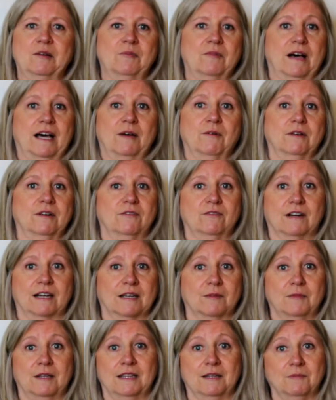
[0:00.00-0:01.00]
I would
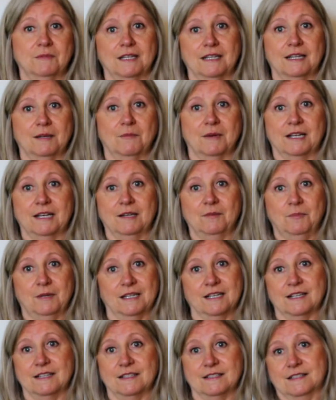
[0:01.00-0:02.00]
recommend them to anybody
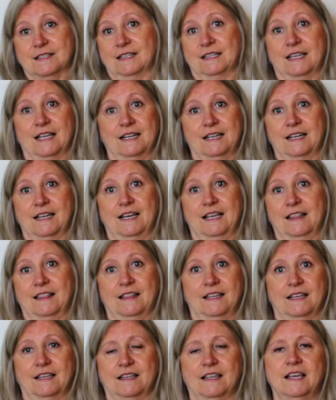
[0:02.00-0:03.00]
because, again, I
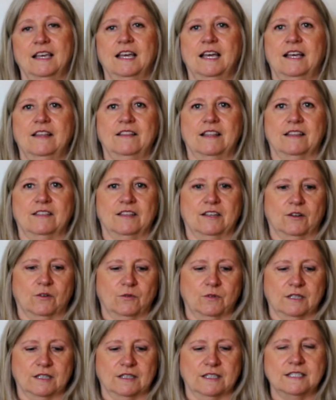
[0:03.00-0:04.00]
think that they're
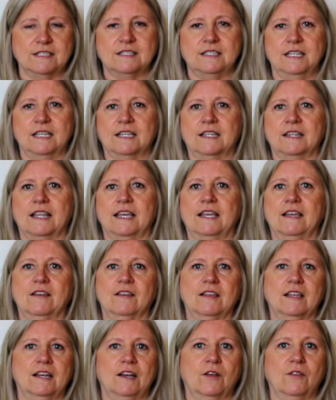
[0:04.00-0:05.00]
realistic.
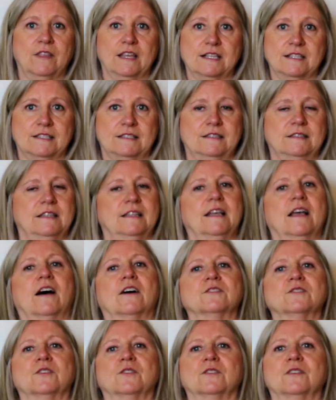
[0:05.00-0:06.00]
They
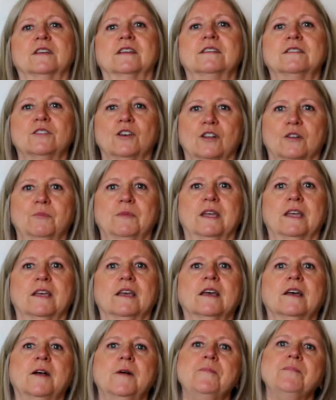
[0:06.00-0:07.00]
also told me
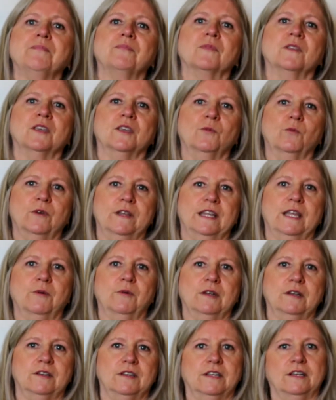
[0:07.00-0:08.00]
when they
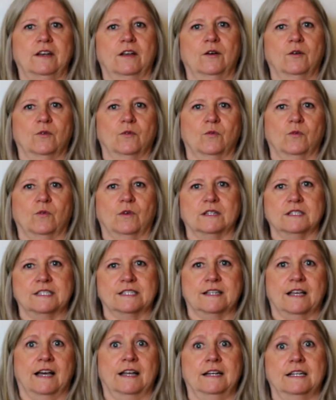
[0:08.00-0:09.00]
would, what
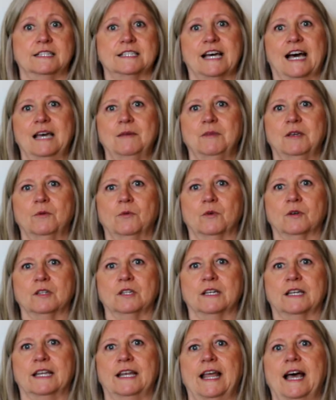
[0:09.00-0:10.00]
kind of timing we're
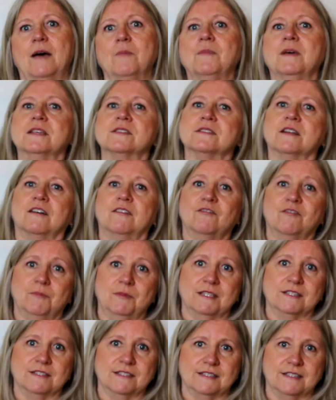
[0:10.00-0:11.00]
looking at based on
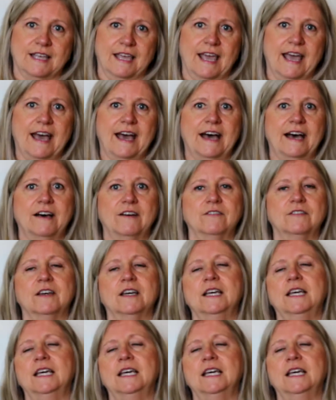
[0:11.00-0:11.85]
business they have